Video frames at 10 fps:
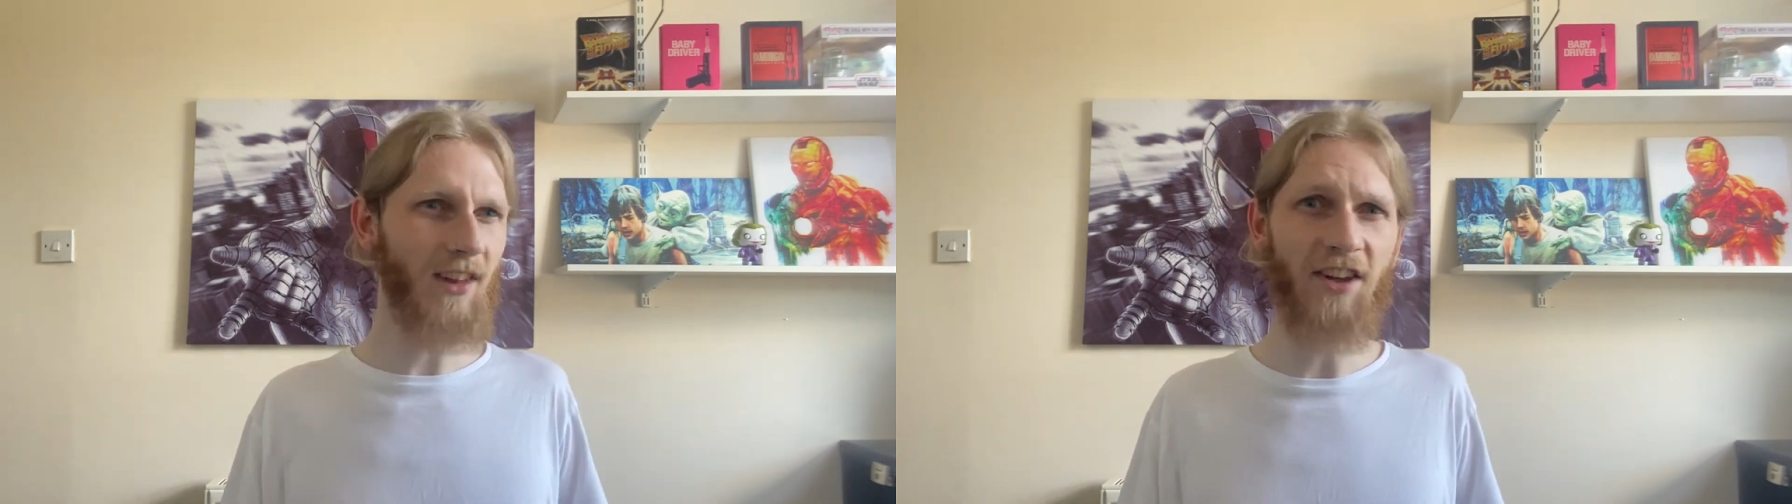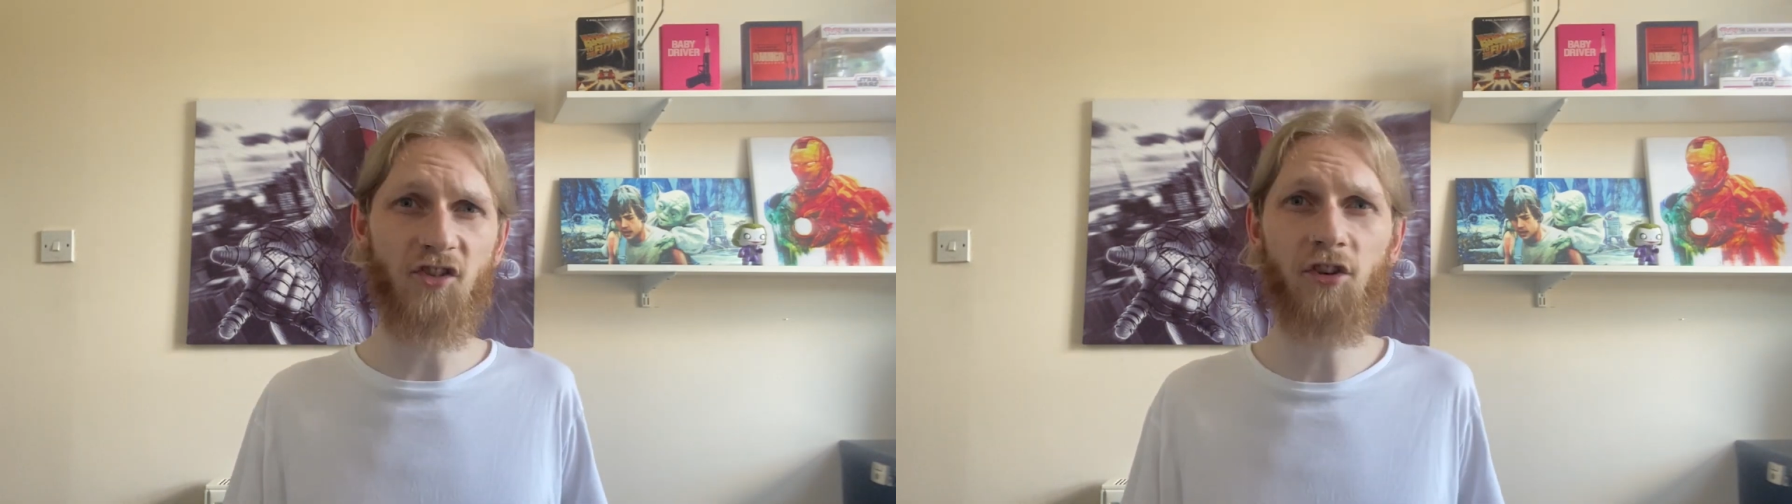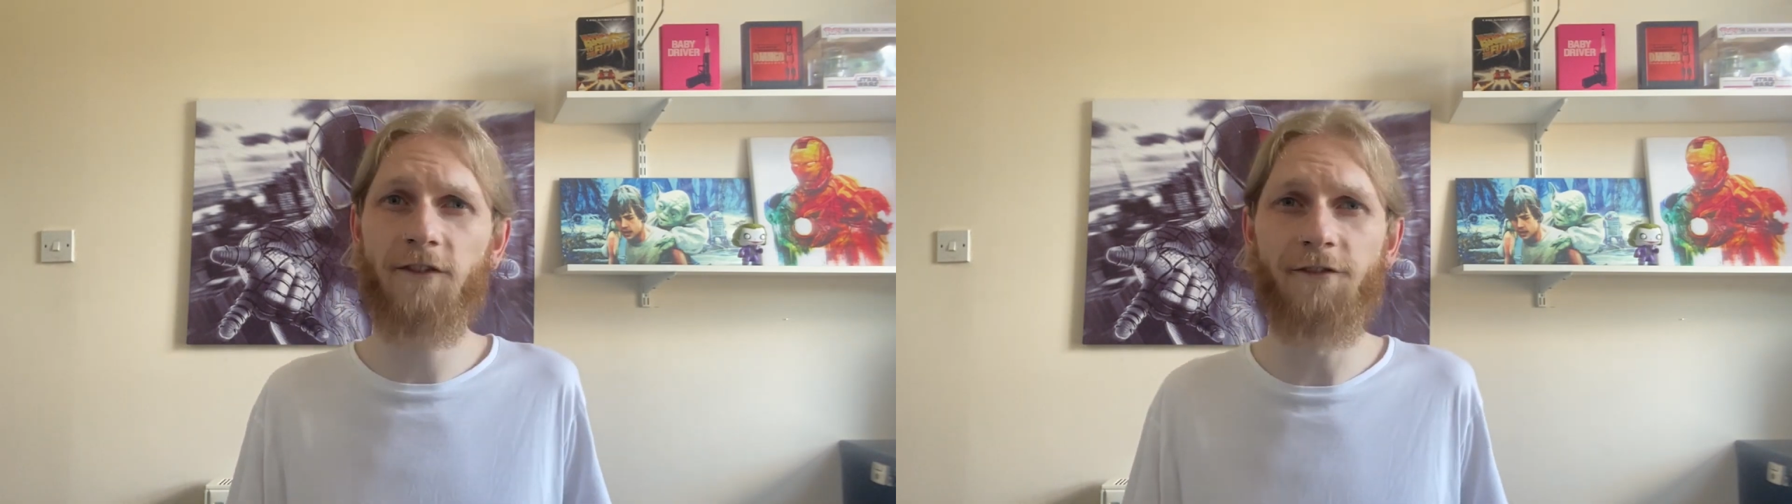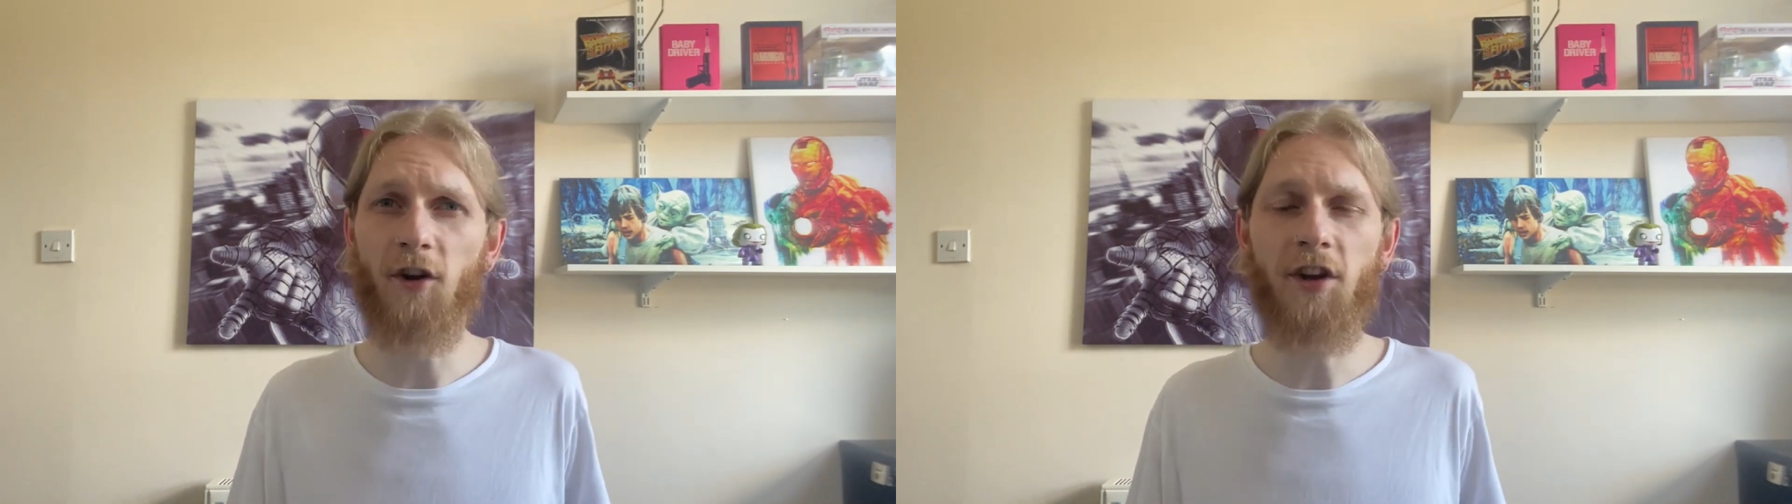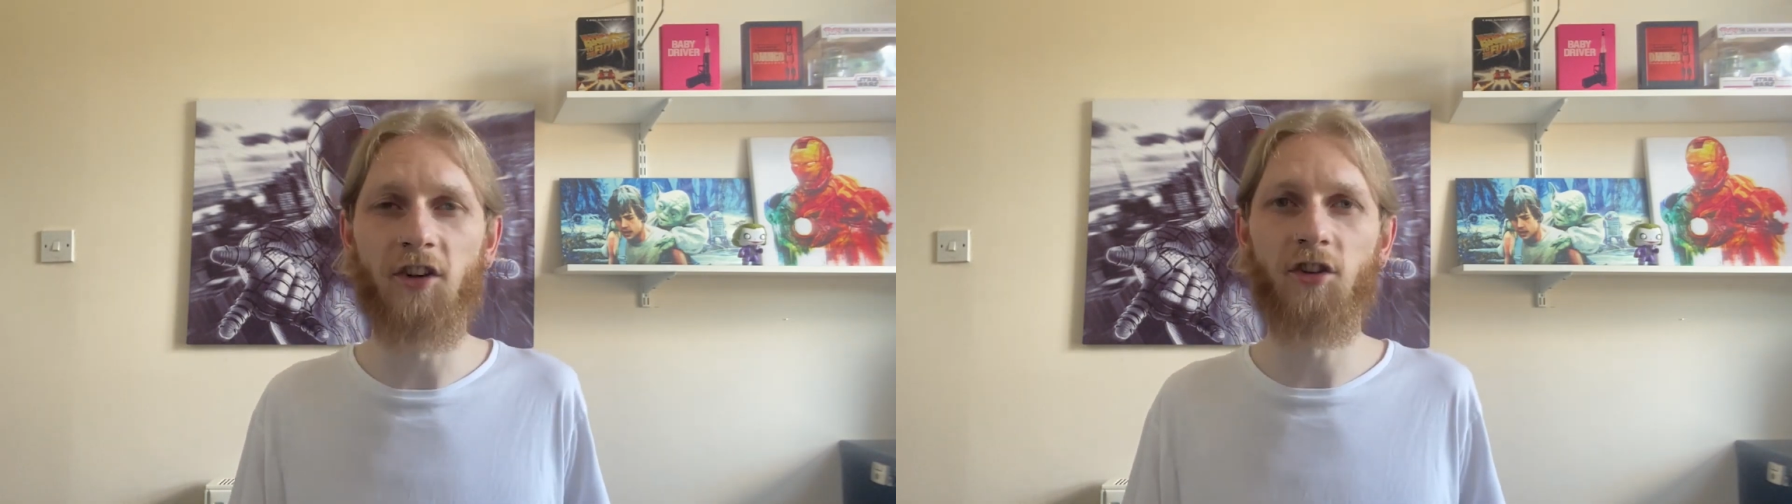It's just
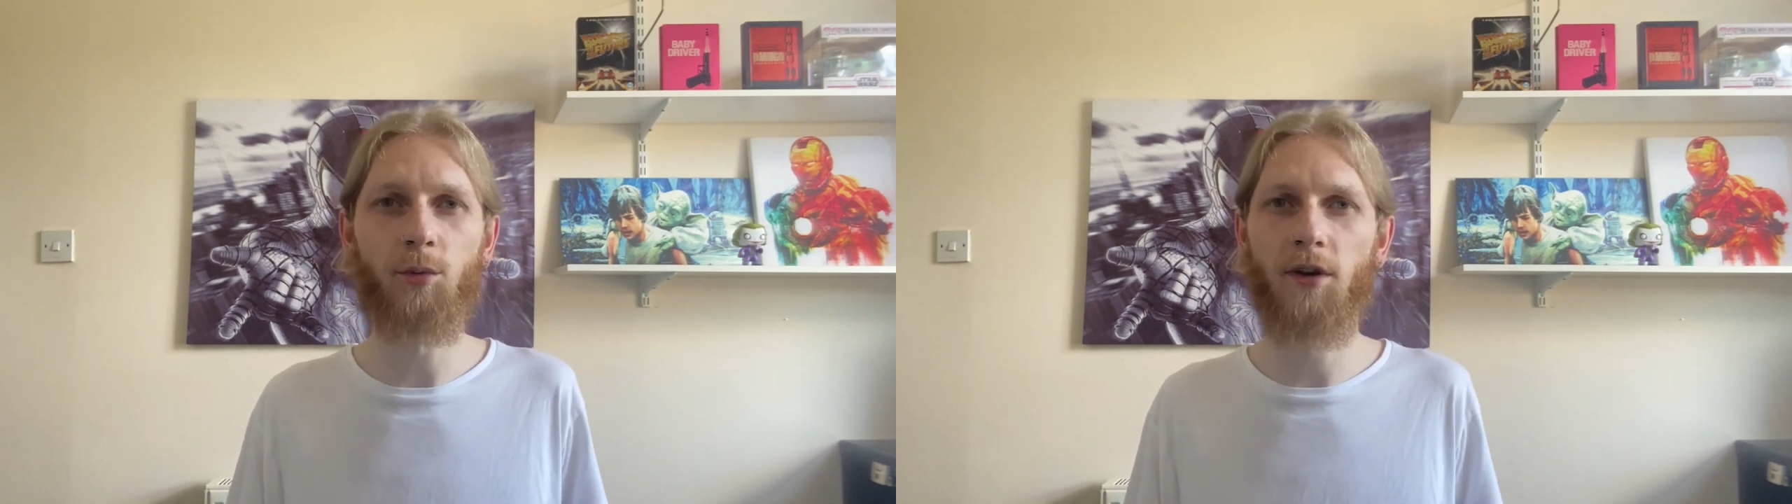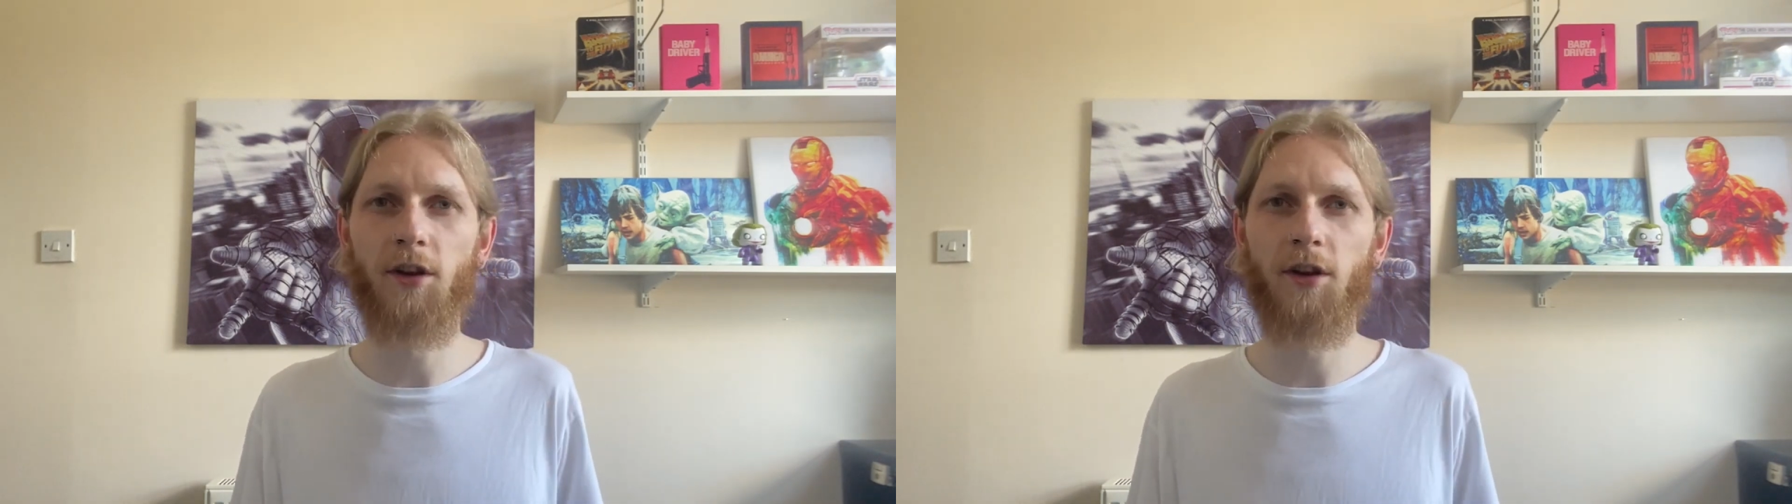fun. It's just one of